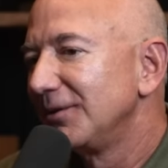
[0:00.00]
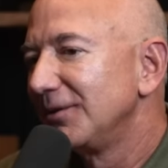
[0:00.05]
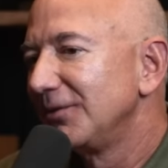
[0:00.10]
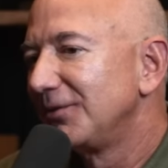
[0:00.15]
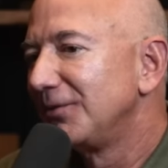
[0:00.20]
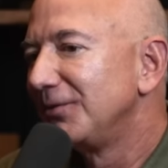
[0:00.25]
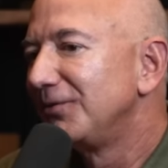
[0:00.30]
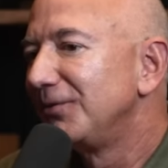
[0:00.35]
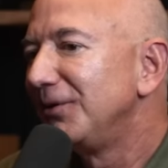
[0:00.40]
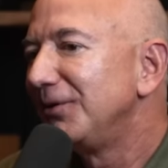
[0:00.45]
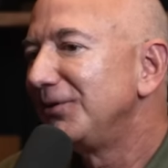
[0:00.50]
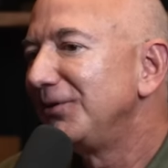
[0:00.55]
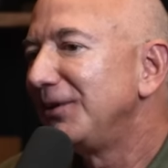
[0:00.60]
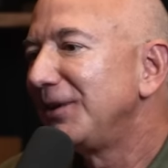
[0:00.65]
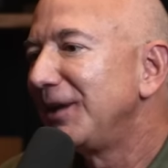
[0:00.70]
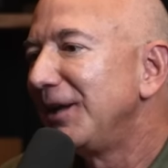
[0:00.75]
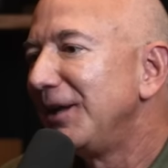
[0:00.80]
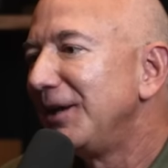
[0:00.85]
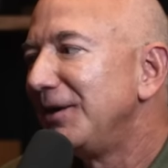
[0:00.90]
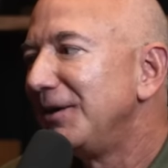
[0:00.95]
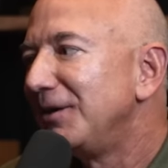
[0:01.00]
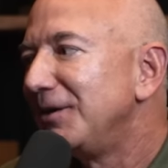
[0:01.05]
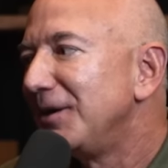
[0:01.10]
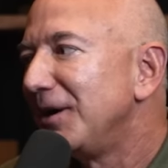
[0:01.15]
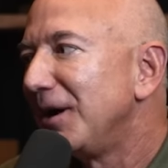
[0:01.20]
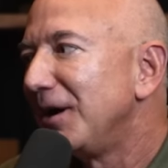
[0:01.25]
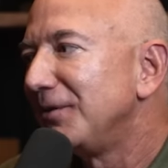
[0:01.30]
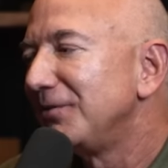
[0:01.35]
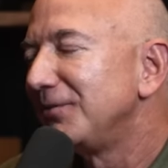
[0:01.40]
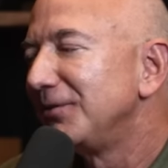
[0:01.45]
sophisticated
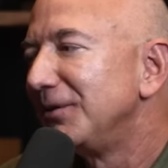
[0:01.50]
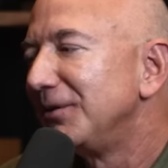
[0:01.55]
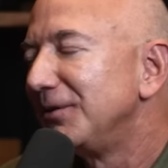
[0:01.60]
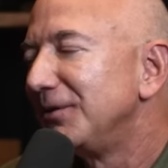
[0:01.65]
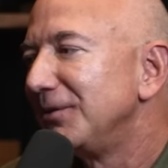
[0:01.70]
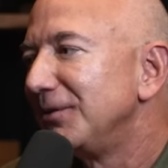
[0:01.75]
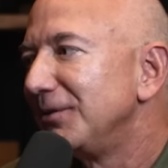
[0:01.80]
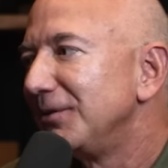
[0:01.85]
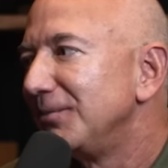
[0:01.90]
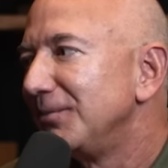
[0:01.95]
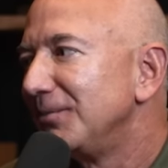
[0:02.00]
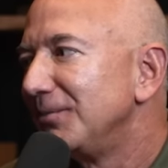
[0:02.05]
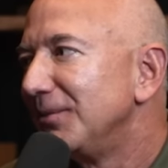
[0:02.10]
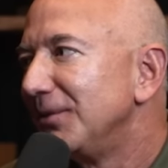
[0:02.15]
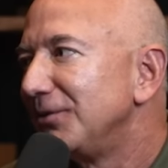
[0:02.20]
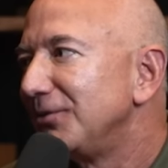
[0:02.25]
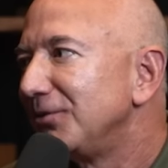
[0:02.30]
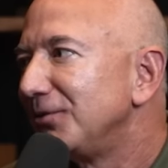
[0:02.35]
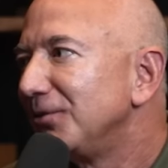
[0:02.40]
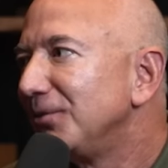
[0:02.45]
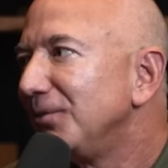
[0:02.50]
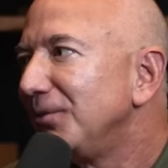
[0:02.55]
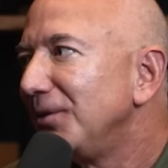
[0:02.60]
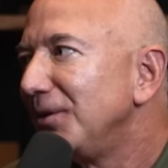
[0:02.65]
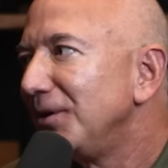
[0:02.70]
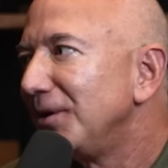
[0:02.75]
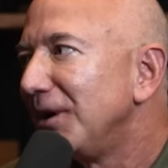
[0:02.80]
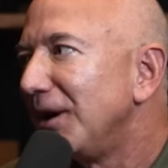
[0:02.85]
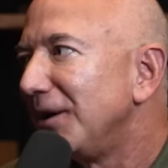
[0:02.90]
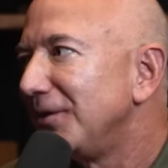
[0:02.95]
enough and
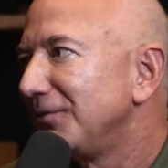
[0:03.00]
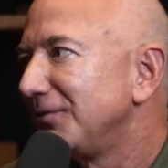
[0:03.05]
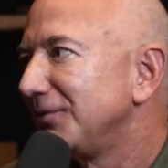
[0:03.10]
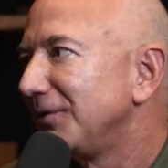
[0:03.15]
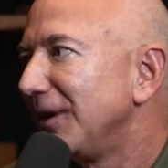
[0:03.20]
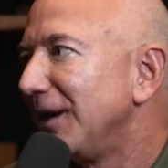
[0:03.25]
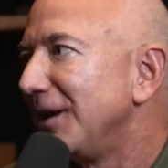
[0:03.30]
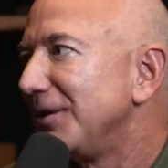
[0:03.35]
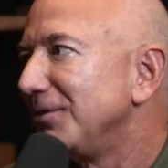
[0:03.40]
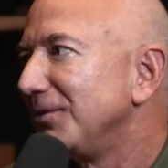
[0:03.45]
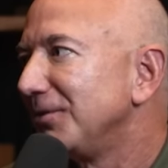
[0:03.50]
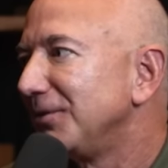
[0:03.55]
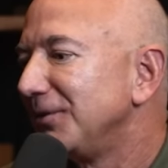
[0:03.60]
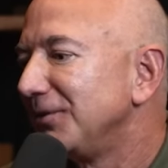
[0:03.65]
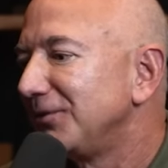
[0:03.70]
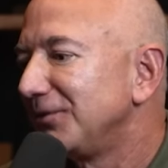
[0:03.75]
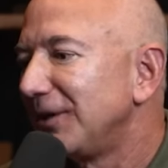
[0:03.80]
mature enough to handle these